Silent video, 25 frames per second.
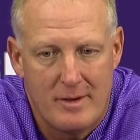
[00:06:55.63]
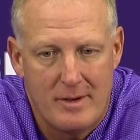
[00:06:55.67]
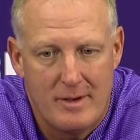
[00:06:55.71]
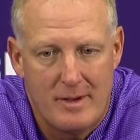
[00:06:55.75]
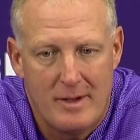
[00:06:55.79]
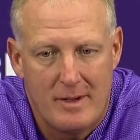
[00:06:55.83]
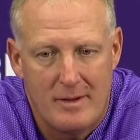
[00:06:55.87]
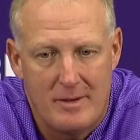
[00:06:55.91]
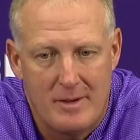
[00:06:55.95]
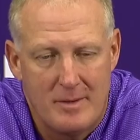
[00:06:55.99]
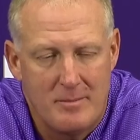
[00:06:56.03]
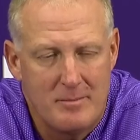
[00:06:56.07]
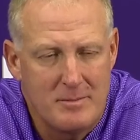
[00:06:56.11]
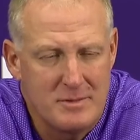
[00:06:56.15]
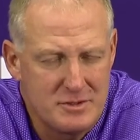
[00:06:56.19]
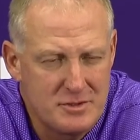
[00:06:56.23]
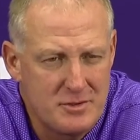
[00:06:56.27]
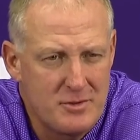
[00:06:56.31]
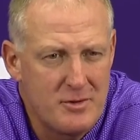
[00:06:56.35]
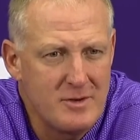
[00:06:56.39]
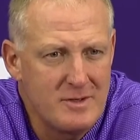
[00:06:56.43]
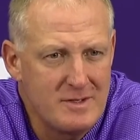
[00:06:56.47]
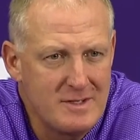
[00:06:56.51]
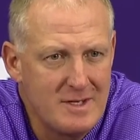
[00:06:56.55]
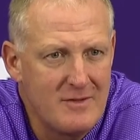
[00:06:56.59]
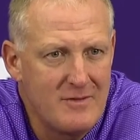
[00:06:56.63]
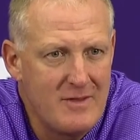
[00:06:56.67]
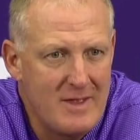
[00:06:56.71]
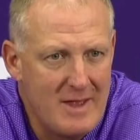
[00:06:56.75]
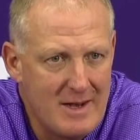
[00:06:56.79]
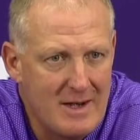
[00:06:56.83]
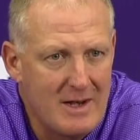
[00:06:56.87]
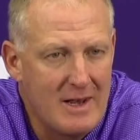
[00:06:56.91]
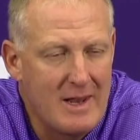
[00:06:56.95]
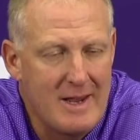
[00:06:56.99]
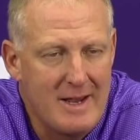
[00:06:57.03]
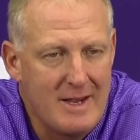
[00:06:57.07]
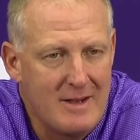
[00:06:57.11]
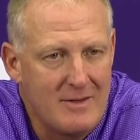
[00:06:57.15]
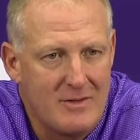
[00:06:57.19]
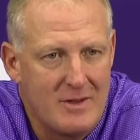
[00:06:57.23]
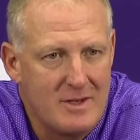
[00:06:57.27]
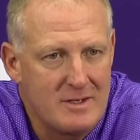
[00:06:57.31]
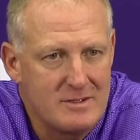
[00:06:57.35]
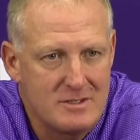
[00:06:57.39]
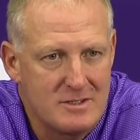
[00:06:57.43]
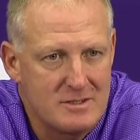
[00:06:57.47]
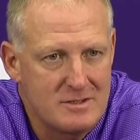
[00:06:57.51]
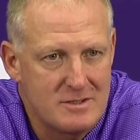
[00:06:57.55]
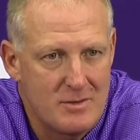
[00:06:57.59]
Uh, and Missouri did that late.
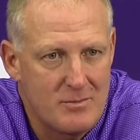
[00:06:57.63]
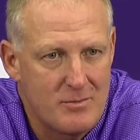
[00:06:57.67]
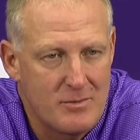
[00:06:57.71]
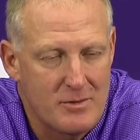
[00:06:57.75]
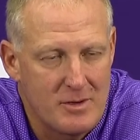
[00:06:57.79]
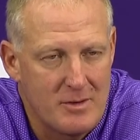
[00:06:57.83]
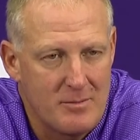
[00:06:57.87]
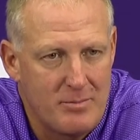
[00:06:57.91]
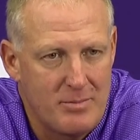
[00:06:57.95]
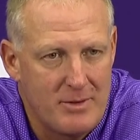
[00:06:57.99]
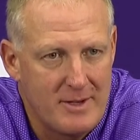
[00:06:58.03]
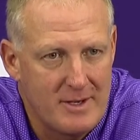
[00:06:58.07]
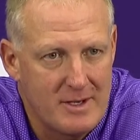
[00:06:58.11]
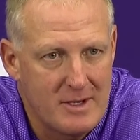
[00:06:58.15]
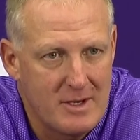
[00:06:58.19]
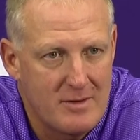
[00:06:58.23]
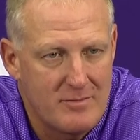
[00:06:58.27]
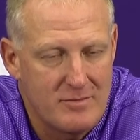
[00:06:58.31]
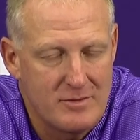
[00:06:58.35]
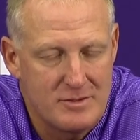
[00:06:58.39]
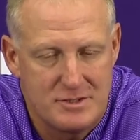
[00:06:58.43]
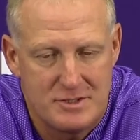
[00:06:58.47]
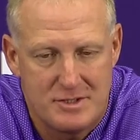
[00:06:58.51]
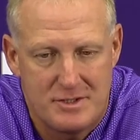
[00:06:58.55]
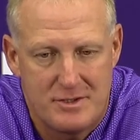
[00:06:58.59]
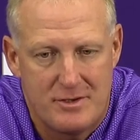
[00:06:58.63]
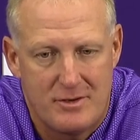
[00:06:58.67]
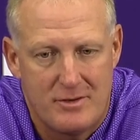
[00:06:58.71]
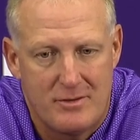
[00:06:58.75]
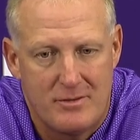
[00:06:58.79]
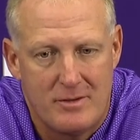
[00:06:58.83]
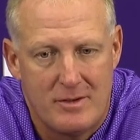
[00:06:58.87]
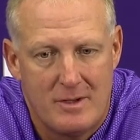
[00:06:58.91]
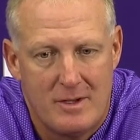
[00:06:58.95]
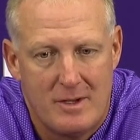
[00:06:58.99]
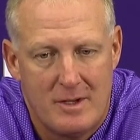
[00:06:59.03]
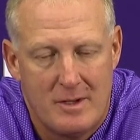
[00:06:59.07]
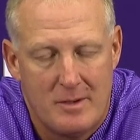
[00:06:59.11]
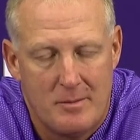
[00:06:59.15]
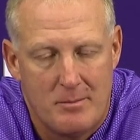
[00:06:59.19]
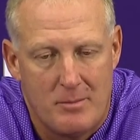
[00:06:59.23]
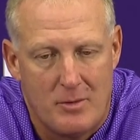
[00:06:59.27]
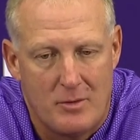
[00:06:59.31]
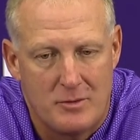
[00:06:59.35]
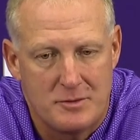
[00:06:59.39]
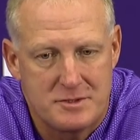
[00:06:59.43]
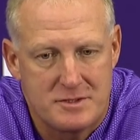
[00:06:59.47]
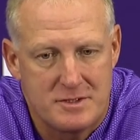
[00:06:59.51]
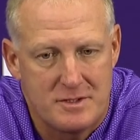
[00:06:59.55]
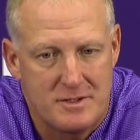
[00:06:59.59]
They just said, we're going to play cover zero
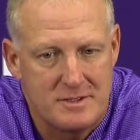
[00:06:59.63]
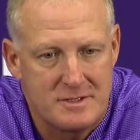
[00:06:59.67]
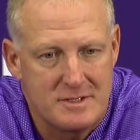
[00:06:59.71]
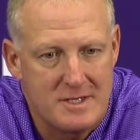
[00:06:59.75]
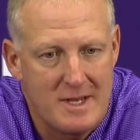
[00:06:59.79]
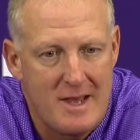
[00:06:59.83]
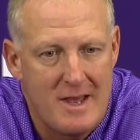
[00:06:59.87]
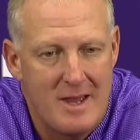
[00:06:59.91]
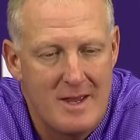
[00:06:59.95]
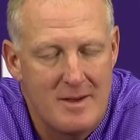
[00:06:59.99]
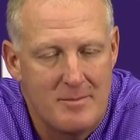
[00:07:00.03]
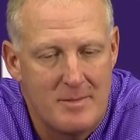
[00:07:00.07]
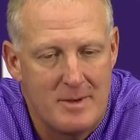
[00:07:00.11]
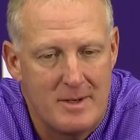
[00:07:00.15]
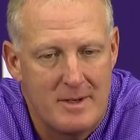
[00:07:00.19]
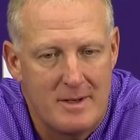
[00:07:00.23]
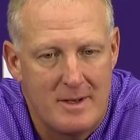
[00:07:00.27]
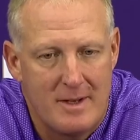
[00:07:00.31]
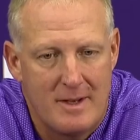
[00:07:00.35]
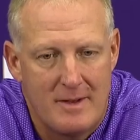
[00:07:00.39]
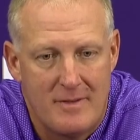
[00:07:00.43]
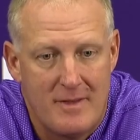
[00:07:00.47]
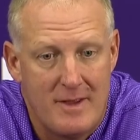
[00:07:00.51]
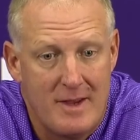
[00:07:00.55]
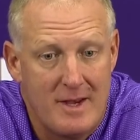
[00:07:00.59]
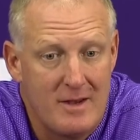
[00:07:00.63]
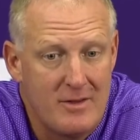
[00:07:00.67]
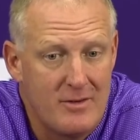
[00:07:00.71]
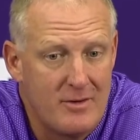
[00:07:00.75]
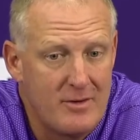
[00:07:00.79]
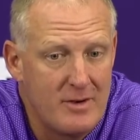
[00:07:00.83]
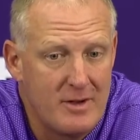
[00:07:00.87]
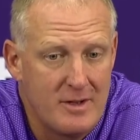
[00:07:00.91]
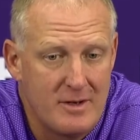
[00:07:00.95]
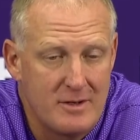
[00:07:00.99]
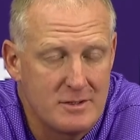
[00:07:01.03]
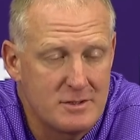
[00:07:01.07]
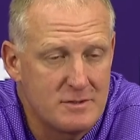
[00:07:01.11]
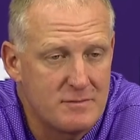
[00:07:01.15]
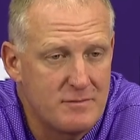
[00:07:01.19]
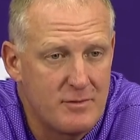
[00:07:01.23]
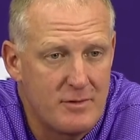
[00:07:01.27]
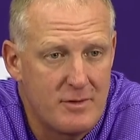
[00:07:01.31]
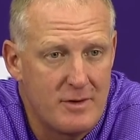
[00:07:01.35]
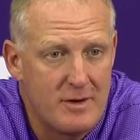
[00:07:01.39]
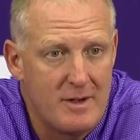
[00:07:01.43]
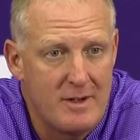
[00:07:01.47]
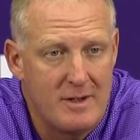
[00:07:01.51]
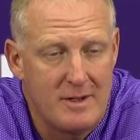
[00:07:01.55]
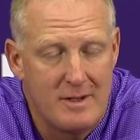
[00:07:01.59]
most of the time. And, and they either hit us
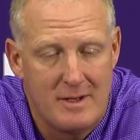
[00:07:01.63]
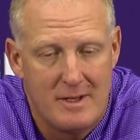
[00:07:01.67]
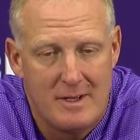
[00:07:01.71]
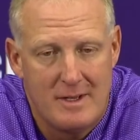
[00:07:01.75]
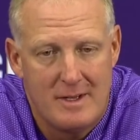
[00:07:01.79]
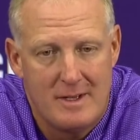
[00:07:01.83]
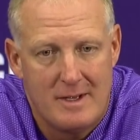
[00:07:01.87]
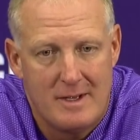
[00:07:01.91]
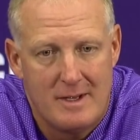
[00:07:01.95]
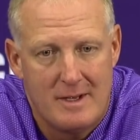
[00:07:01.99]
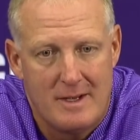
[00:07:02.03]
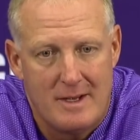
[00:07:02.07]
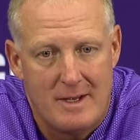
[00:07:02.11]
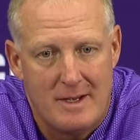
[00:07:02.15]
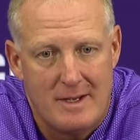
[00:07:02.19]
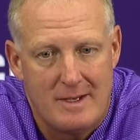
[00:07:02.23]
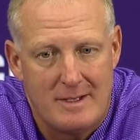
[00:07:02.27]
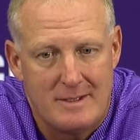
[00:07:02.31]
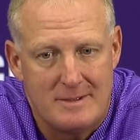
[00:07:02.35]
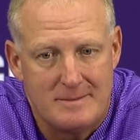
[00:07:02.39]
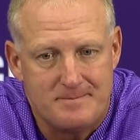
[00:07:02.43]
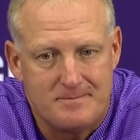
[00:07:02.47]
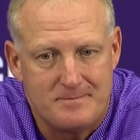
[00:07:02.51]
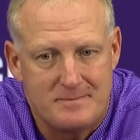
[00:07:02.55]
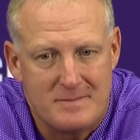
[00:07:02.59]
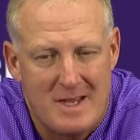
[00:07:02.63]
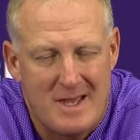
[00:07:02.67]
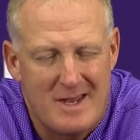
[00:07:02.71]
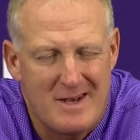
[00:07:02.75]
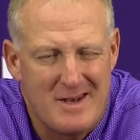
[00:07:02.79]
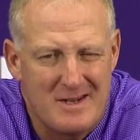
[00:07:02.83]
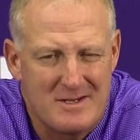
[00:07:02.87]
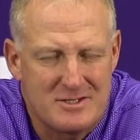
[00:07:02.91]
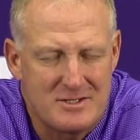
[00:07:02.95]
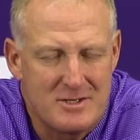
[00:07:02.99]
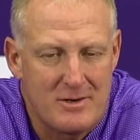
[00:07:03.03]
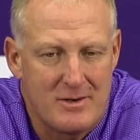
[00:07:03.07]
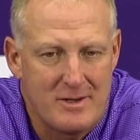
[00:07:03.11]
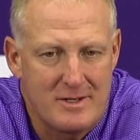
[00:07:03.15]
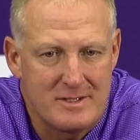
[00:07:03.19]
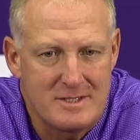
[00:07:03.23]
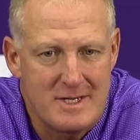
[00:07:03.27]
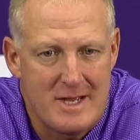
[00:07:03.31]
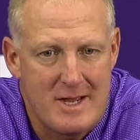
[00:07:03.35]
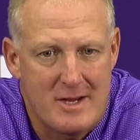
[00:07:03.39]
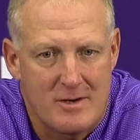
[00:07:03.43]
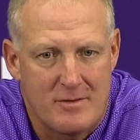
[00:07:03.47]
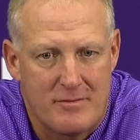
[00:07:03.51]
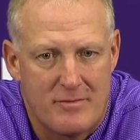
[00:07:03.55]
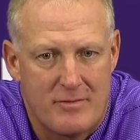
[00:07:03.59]
for a, um, not necessarily a
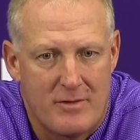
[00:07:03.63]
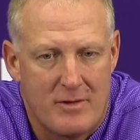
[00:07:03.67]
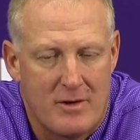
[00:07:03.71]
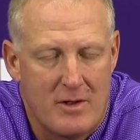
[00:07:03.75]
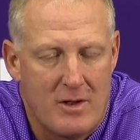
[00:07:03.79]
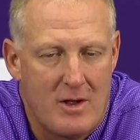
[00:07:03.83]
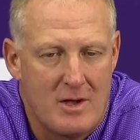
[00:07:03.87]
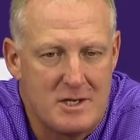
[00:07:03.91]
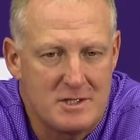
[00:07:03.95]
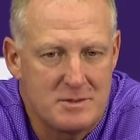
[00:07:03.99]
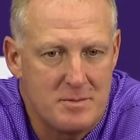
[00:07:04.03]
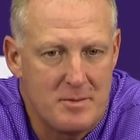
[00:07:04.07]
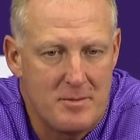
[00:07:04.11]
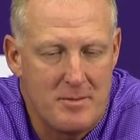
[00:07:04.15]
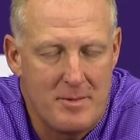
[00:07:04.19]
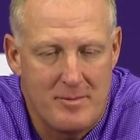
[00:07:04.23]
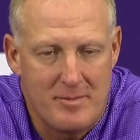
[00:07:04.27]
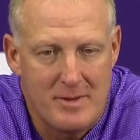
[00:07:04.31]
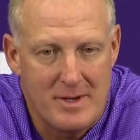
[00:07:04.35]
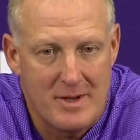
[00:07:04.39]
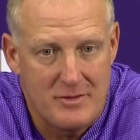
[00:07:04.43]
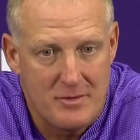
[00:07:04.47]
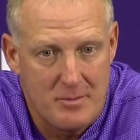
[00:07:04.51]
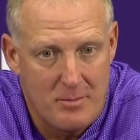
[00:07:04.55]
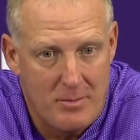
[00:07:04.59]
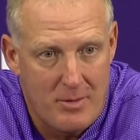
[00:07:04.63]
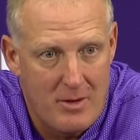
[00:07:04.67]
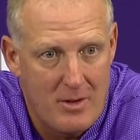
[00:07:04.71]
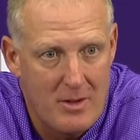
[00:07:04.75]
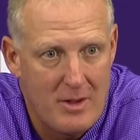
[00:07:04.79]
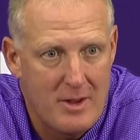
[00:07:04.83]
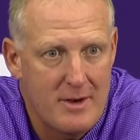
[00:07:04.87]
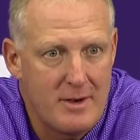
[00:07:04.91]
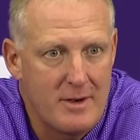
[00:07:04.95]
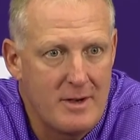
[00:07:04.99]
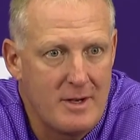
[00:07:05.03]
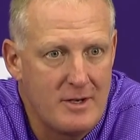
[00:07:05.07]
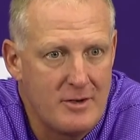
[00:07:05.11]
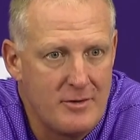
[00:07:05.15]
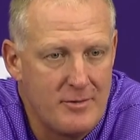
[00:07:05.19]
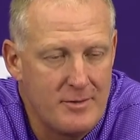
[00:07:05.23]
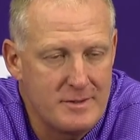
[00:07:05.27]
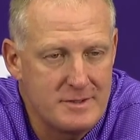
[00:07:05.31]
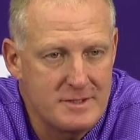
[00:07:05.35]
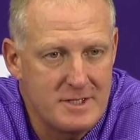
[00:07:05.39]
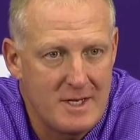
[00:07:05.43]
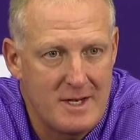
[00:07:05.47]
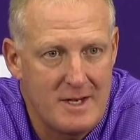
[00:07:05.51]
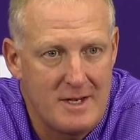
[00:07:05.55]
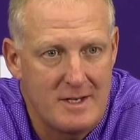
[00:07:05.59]
tackle for a loss, but maybe got the ball out of
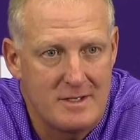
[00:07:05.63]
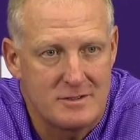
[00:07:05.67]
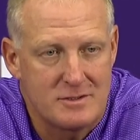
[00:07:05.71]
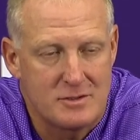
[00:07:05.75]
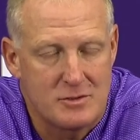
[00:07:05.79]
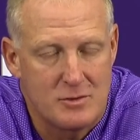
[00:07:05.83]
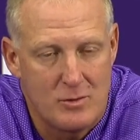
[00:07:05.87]
Adrian's hands